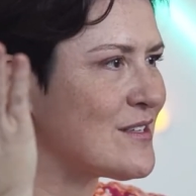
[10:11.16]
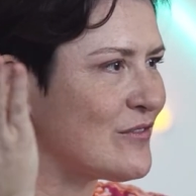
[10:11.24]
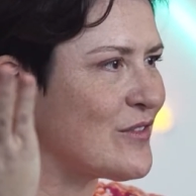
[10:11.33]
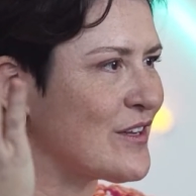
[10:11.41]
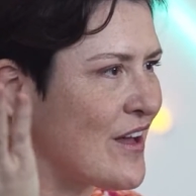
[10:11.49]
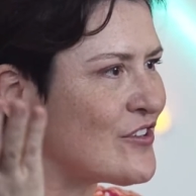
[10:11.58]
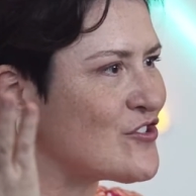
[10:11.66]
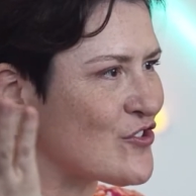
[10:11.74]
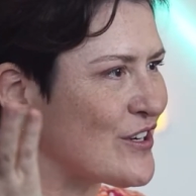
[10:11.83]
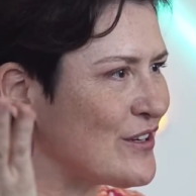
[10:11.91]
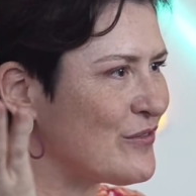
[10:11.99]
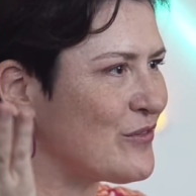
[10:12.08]
of the
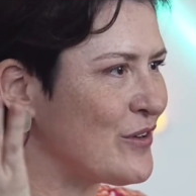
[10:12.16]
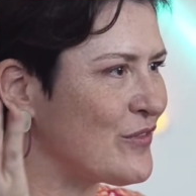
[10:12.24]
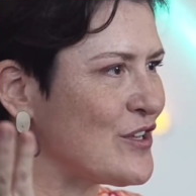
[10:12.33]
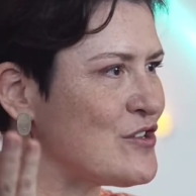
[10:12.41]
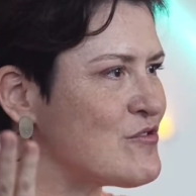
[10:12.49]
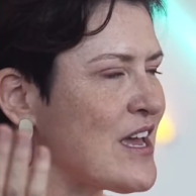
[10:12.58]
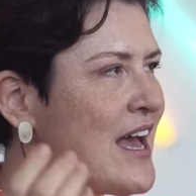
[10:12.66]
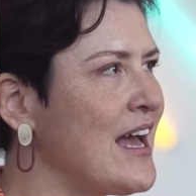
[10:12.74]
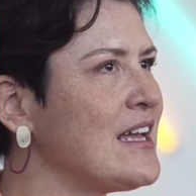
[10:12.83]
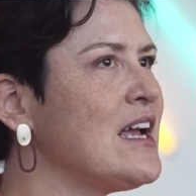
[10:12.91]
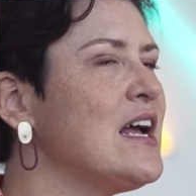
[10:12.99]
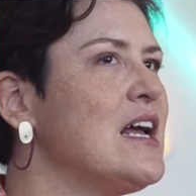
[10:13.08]
country, of the
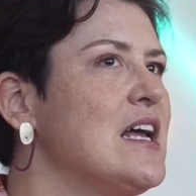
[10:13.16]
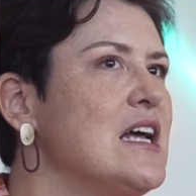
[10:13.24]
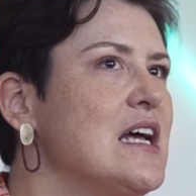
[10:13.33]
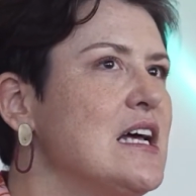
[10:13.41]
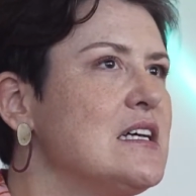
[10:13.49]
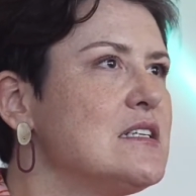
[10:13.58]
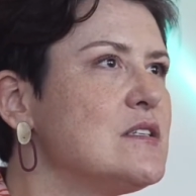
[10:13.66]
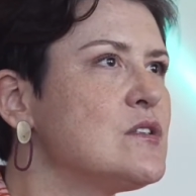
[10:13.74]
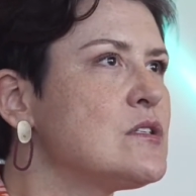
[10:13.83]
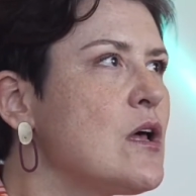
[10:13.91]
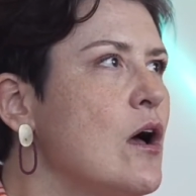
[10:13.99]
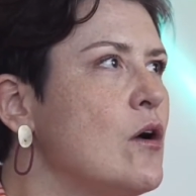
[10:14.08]
UK.
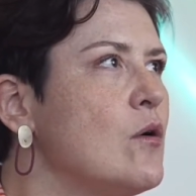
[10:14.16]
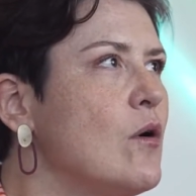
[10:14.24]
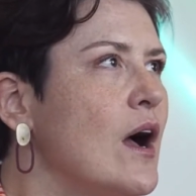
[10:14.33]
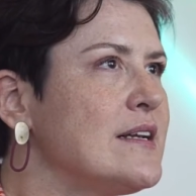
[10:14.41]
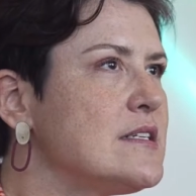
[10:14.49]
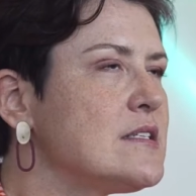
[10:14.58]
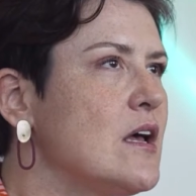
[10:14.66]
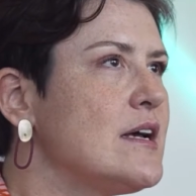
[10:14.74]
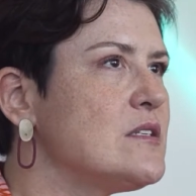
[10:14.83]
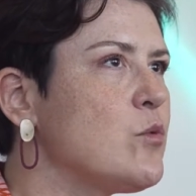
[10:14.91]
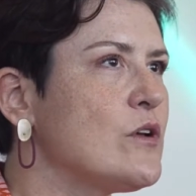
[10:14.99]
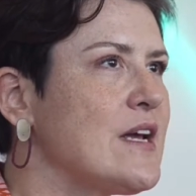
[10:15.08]
So I
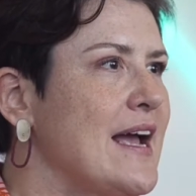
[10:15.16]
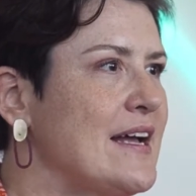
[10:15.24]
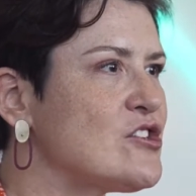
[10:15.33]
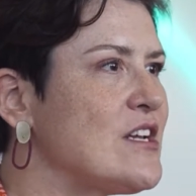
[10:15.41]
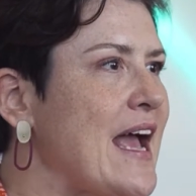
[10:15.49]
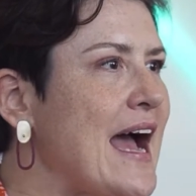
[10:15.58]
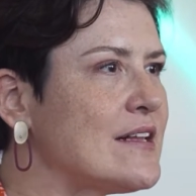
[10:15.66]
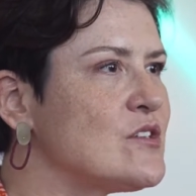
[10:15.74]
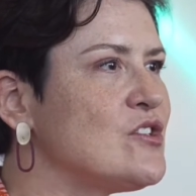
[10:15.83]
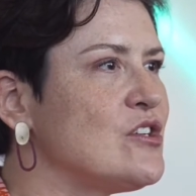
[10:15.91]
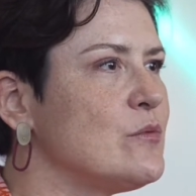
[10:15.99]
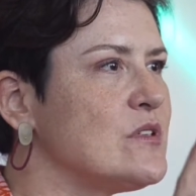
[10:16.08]
decided what I actually had
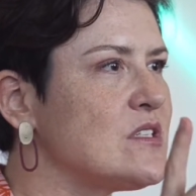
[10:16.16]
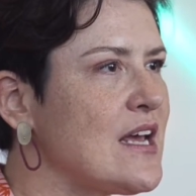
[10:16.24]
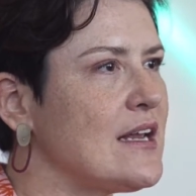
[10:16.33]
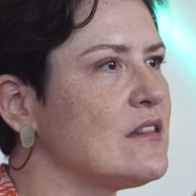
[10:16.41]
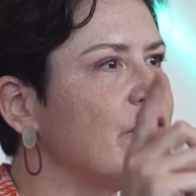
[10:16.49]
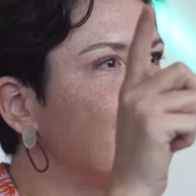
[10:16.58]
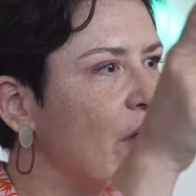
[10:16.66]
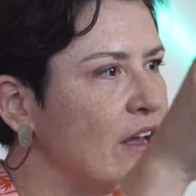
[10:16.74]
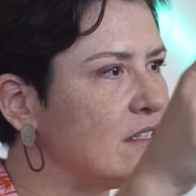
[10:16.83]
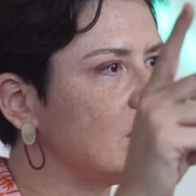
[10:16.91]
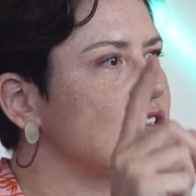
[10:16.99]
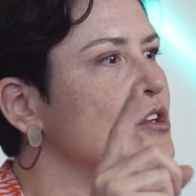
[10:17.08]
to do was take the
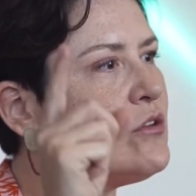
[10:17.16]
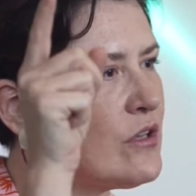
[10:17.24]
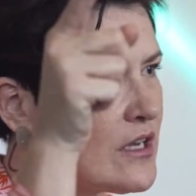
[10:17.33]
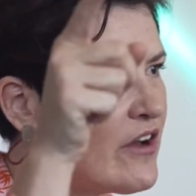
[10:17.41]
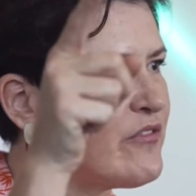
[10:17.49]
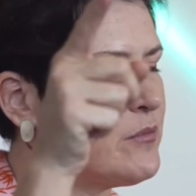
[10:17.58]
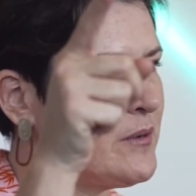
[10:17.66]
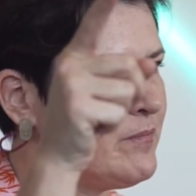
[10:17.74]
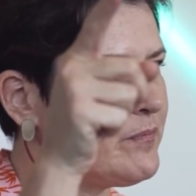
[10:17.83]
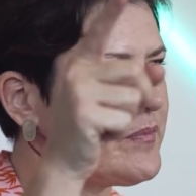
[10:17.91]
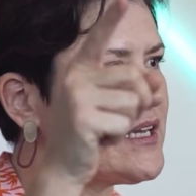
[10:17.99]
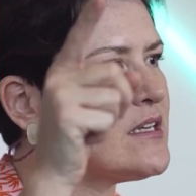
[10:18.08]
fight to the
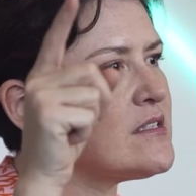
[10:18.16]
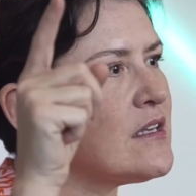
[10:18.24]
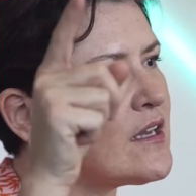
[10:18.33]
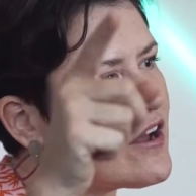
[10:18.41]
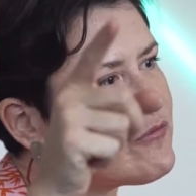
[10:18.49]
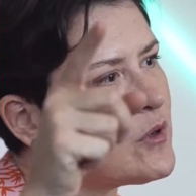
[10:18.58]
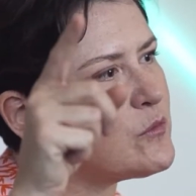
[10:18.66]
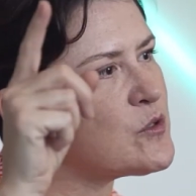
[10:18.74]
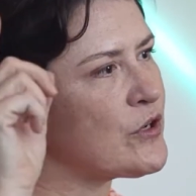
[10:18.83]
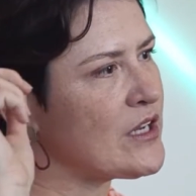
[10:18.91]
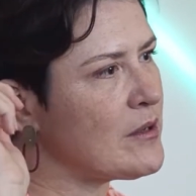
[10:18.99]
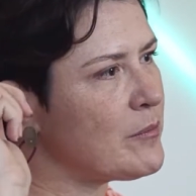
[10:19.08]
government, because the government was
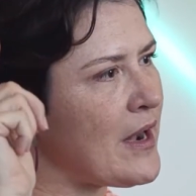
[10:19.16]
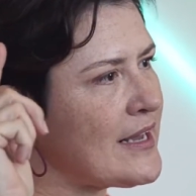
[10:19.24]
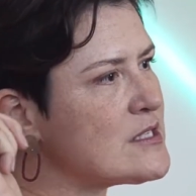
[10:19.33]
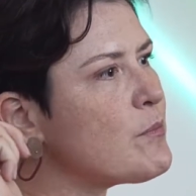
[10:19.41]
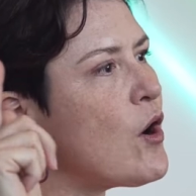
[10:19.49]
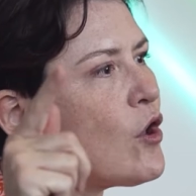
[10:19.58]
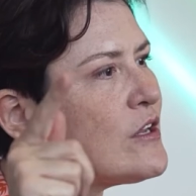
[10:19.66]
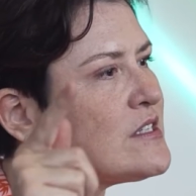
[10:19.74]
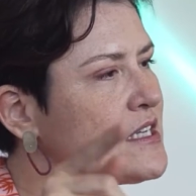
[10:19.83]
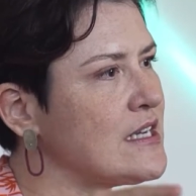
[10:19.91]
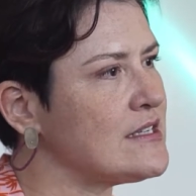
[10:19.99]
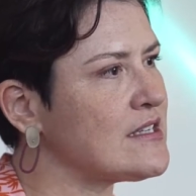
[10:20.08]
putting in place
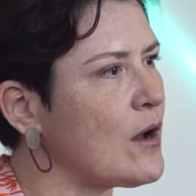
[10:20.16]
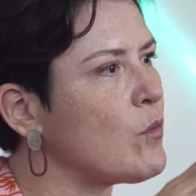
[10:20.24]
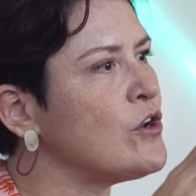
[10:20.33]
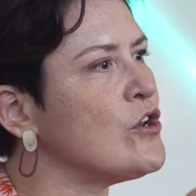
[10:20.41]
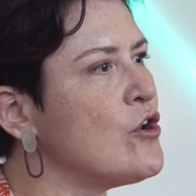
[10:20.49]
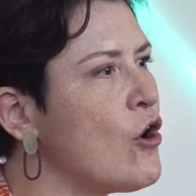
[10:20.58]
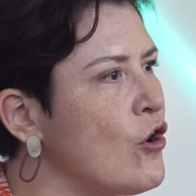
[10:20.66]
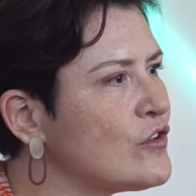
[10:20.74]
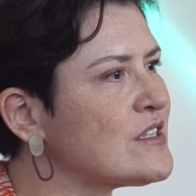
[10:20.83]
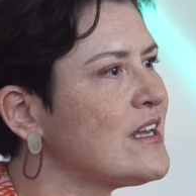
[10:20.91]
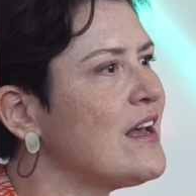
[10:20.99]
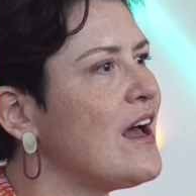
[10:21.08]
policies that were
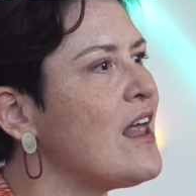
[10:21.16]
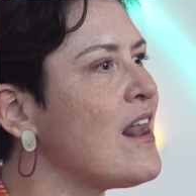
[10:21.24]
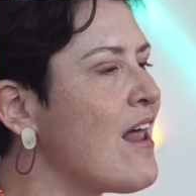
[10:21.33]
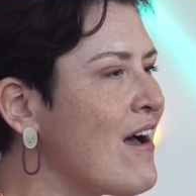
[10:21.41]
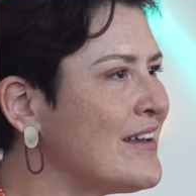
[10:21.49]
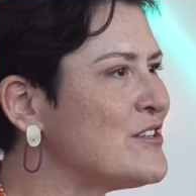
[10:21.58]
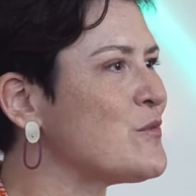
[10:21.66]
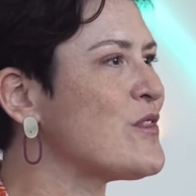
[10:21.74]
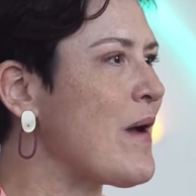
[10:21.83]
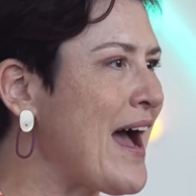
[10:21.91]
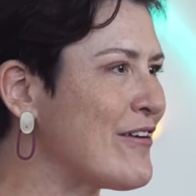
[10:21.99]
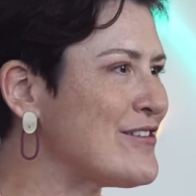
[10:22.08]
not aligned with
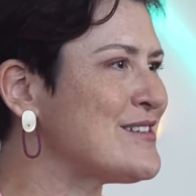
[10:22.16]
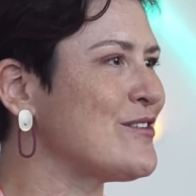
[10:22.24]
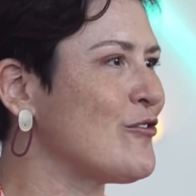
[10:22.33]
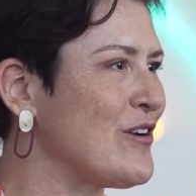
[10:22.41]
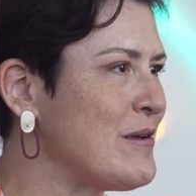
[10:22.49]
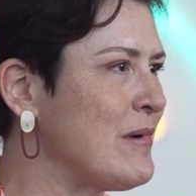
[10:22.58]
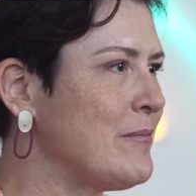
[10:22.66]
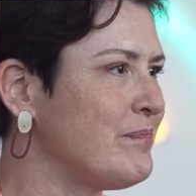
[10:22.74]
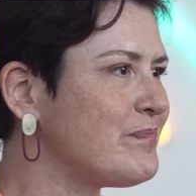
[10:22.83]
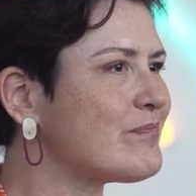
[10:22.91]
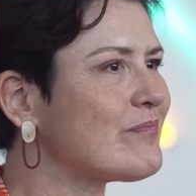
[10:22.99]
the Paris Agreement.